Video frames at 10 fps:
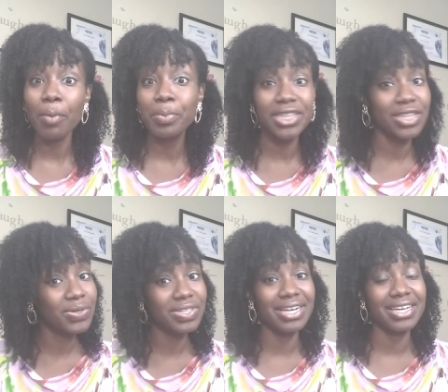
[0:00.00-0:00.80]
I'll put
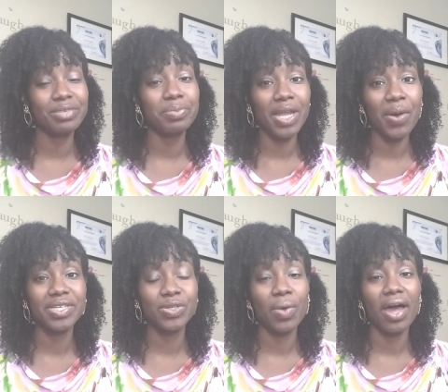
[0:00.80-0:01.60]
those links below
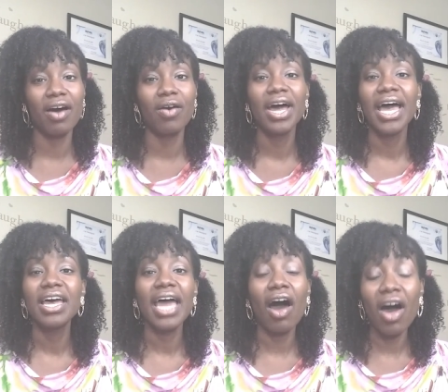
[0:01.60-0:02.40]
as well.
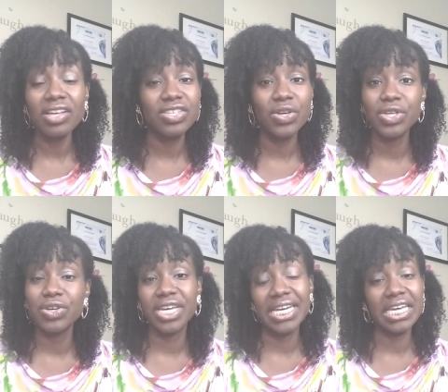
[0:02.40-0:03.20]
Also,
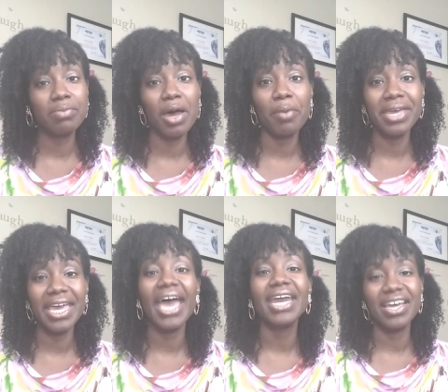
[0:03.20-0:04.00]
you can email
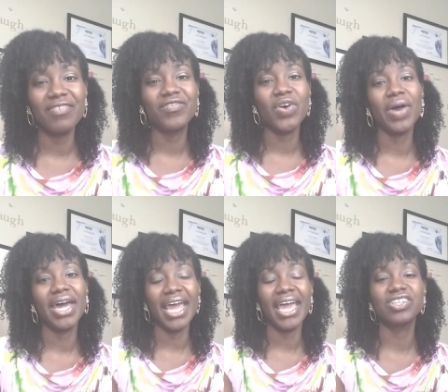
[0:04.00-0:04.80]
me at info
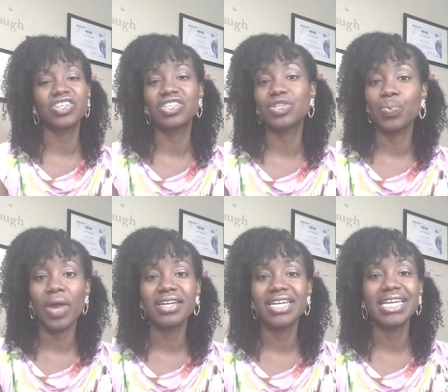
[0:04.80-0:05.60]
at
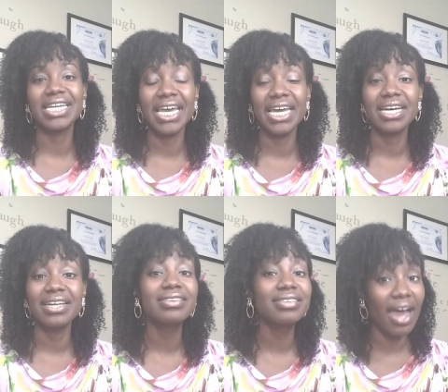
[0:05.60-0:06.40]

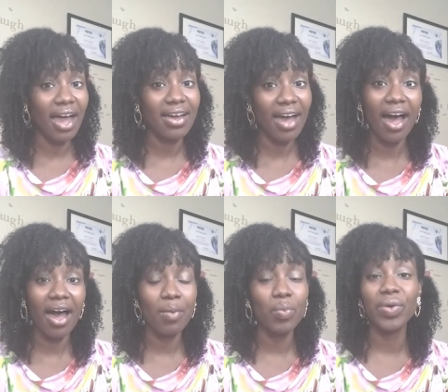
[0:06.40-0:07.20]

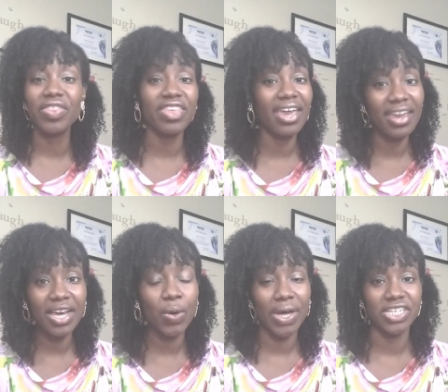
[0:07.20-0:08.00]
agentsaroundatlanta.com with
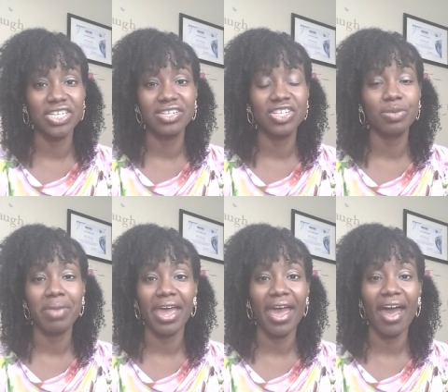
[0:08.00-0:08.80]
any questions you
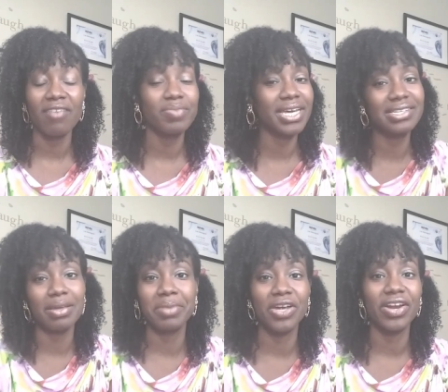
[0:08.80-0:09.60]
may have
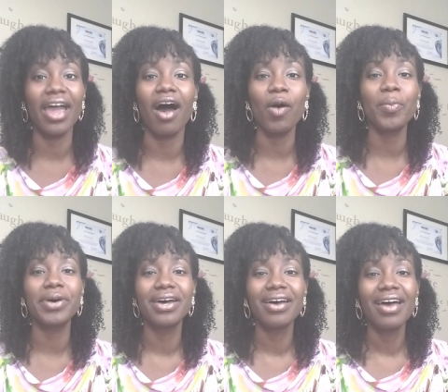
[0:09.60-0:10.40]
because I'm here to help.
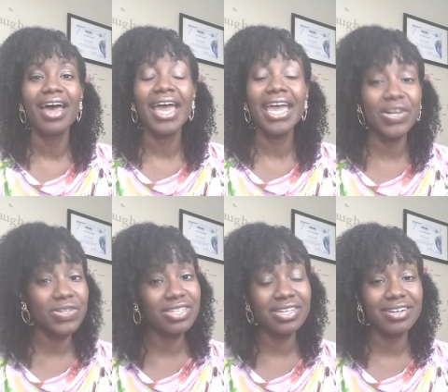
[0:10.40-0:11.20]

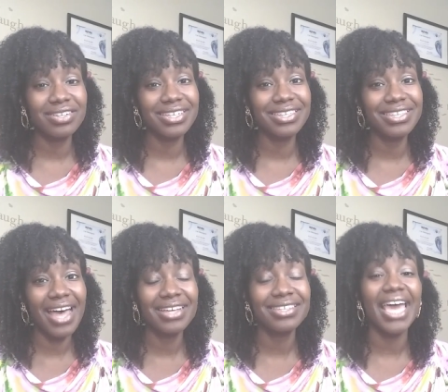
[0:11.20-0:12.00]
Here's to your
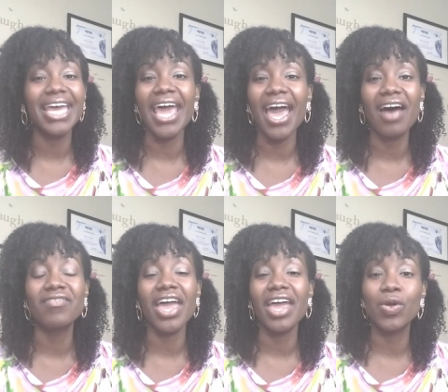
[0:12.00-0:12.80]
success and
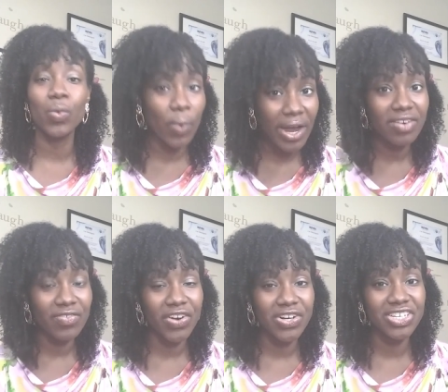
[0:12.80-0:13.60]
have a great
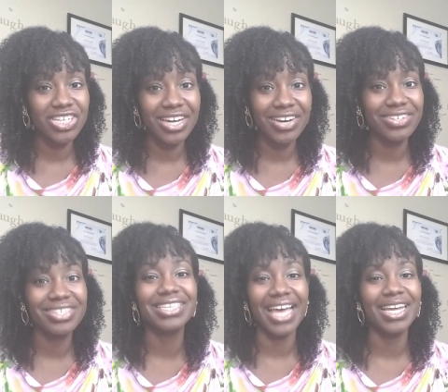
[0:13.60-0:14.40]
first year
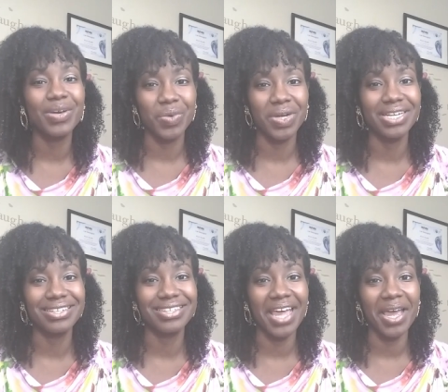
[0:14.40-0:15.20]
selling real
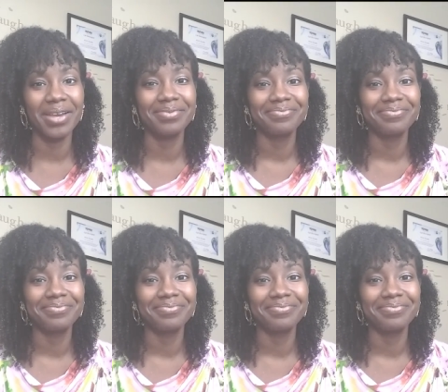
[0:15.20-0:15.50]
estate.